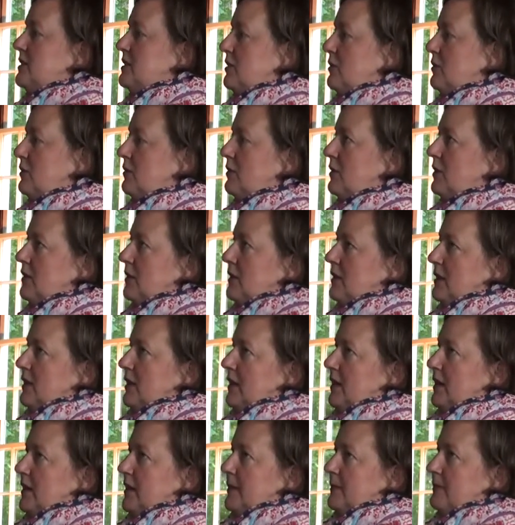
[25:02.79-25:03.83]
So,
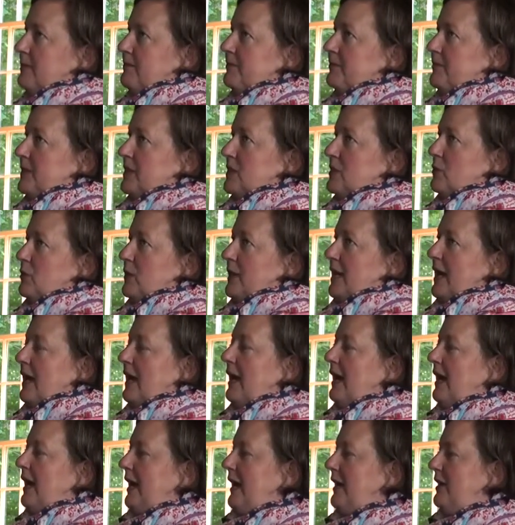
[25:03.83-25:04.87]
um, so we
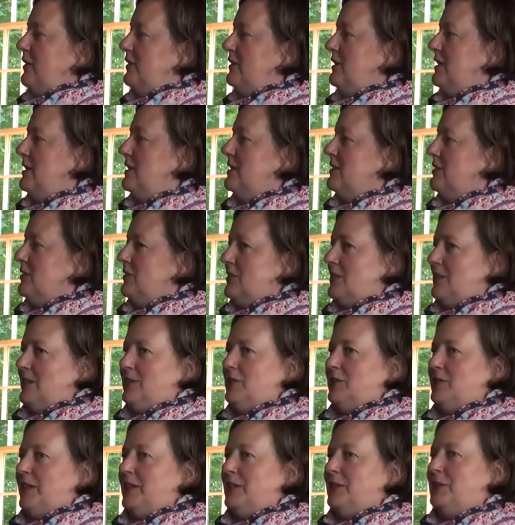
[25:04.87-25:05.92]
hired the
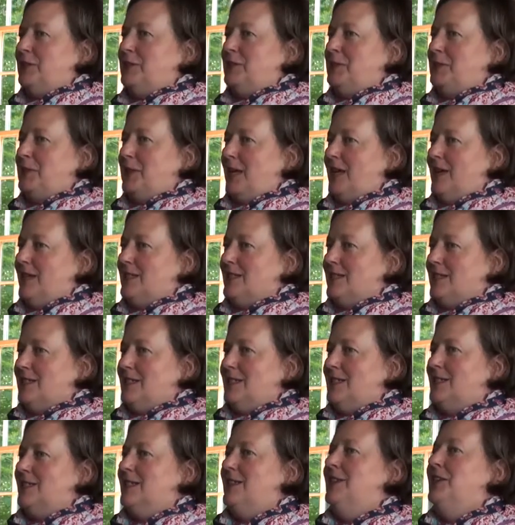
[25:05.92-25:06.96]
associate director from
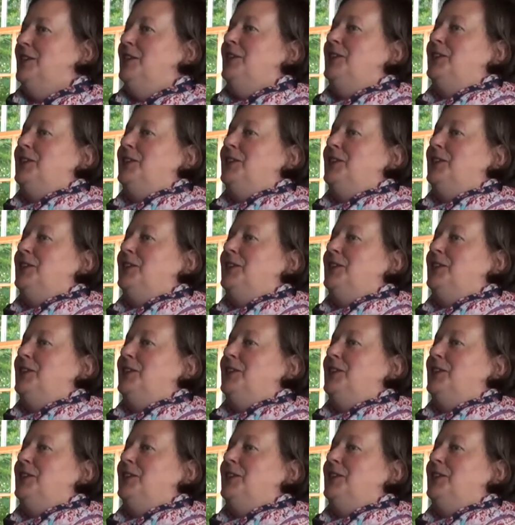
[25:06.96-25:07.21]
Kansas